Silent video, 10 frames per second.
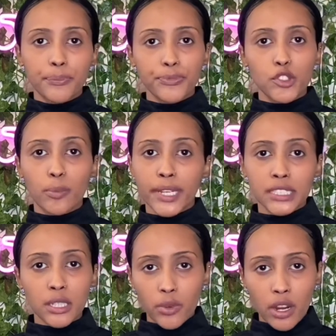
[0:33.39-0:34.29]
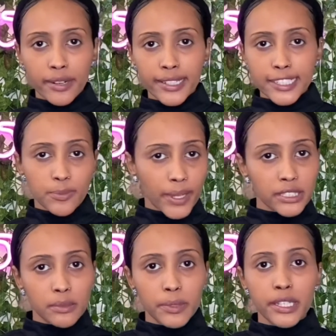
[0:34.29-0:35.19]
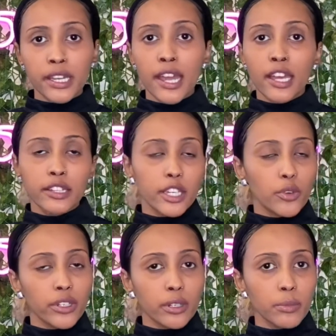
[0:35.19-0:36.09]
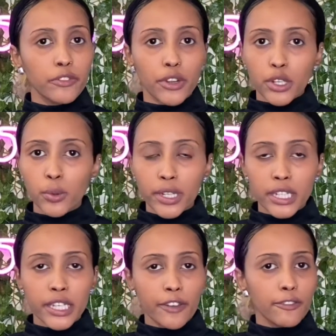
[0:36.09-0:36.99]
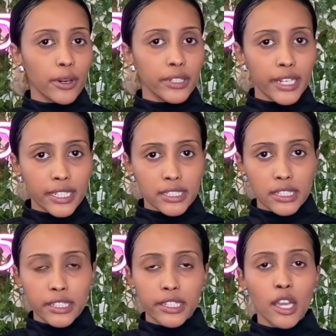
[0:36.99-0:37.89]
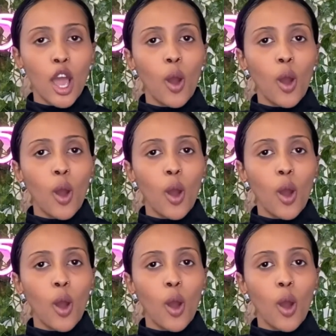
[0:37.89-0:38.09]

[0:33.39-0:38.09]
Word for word: So because they were already expecting me, they greeted me very quickly and very nicely.